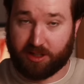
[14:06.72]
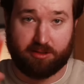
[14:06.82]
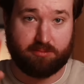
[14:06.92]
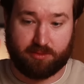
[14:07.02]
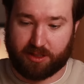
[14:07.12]

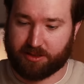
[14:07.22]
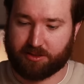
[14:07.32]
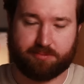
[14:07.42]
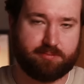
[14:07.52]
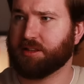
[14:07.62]
video,
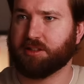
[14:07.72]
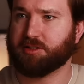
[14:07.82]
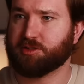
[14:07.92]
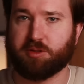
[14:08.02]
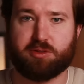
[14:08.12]
link in the
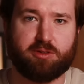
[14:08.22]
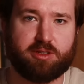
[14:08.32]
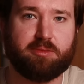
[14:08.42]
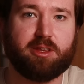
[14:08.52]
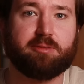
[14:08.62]
description or
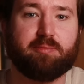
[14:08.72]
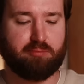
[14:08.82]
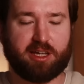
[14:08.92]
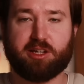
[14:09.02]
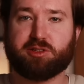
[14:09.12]
something,
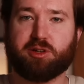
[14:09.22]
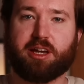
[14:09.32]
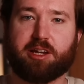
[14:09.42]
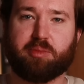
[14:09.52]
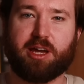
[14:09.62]
making sure you're
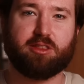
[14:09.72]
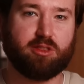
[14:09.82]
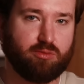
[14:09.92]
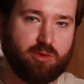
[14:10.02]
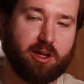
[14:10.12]
getting paid
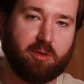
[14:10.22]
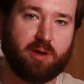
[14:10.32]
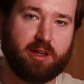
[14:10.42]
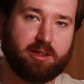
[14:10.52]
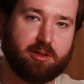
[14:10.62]
the right
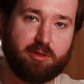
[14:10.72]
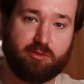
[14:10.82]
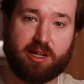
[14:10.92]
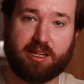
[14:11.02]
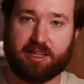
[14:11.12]
way can be
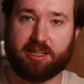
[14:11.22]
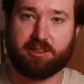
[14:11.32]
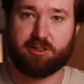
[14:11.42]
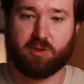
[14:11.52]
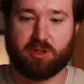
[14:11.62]
really
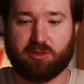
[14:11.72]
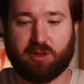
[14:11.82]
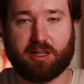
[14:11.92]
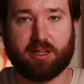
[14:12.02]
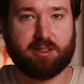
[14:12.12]
key to what you're
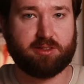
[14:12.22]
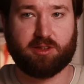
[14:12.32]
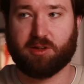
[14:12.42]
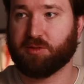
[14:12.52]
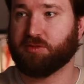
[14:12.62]
doing here.
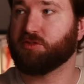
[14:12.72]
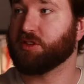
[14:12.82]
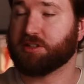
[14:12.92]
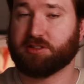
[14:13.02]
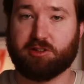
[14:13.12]
So
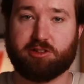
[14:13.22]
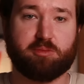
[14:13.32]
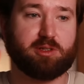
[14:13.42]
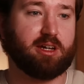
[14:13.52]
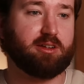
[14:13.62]
for this
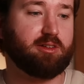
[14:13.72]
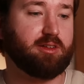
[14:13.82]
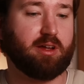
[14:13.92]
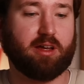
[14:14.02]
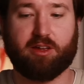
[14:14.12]
YouTube
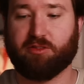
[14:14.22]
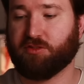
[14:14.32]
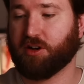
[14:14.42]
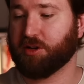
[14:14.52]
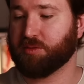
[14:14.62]
channel,
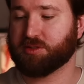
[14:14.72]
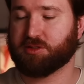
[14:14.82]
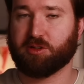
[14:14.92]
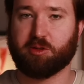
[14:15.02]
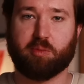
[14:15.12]
if I was
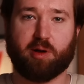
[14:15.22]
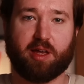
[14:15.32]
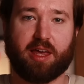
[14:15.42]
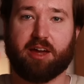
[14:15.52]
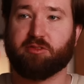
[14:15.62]
to
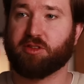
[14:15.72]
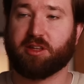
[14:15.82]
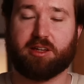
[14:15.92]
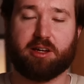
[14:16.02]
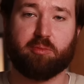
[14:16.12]
buy
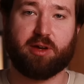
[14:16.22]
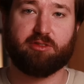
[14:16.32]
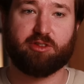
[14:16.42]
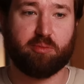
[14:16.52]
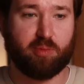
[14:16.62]
everything and
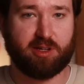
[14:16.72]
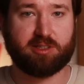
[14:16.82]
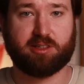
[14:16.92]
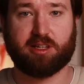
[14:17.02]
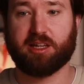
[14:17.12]
pay for it
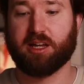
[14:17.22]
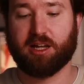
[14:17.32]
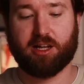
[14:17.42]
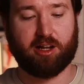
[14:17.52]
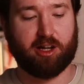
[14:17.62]
personally,
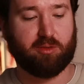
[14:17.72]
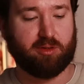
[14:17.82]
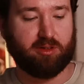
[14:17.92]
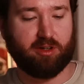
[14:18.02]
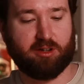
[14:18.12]
I
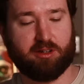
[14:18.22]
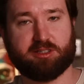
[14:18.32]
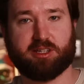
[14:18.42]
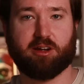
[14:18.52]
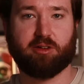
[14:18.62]
would earn a
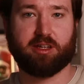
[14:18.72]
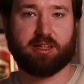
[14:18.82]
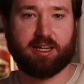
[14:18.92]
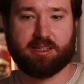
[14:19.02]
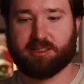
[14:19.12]

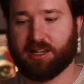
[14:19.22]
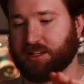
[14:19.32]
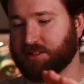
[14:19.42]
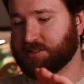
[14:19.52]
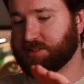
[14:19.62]
salary, get
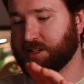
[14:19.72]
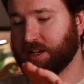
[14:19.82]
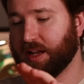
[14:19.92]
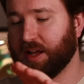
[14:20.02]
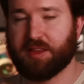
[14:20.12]
taxed,
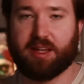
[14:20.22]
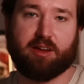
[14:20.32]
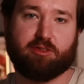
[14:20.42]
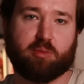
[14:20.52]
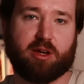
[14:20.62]
and then
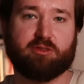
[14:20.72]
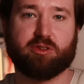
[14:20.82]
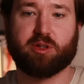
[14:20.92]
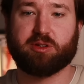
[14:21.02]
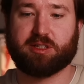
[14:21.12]
have to pay
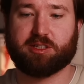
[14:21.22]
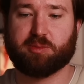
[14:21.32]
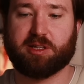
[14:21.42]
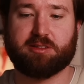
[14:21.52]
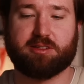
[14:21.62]
for all those
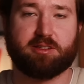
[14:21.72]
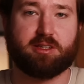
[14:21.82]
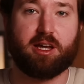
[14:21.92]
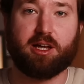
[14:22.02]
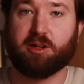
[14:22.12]
expenses.
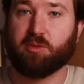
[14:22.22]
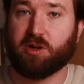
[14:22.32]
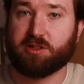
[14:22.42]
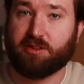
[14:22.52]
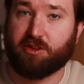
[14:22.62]

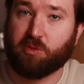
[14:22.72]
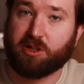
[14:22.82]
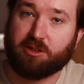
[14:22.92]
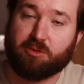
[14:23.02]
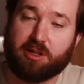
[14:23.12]
Whereas if I'm
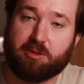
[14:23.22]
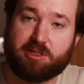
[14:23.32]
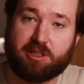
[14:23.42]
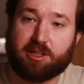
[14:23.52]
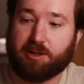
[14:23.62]
working through a
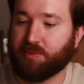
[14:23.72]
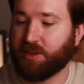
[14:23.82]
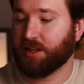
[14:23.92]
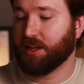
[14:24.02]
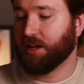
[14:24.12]
limited
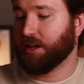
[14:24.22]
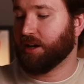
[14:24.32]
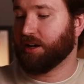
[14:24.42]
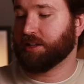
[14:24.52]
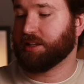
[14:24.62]
company,
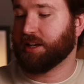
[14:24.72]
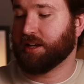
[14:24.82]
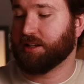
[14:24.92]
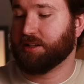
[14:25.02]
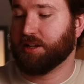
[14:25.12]
I
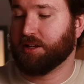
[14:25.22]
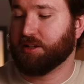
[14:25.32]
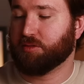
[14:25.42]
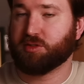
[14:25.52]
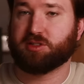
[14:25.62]
can
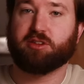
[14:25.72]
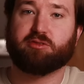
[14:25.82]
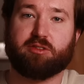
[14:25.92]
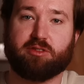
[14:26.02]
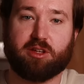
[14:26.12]

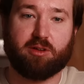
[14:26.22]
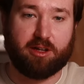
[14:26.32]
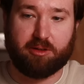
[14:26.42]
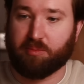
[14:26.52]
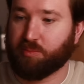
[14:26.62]
receive revenue,
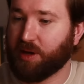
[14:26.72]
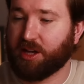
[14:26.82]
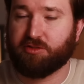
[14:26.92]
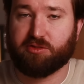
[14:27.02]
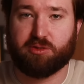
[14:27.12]
I can
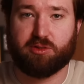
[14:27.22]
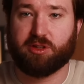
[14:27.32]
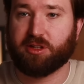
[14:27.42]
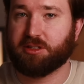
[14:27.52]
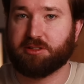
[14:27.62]
pay for
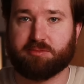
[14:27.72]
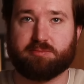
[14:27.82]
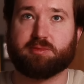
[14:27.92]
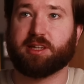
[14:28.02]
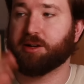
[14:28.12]
all these
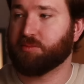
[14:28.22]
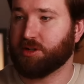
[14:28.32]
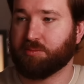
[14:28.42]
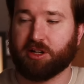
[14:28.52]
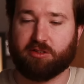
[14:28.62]

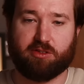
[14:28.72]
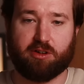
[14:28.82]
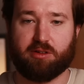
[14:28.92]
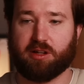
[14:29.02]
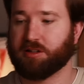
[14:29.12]
camera,
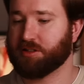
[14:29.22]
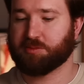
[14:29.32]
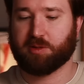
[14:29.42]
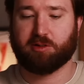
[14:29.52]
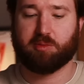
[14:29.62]
microphone, lights, blah,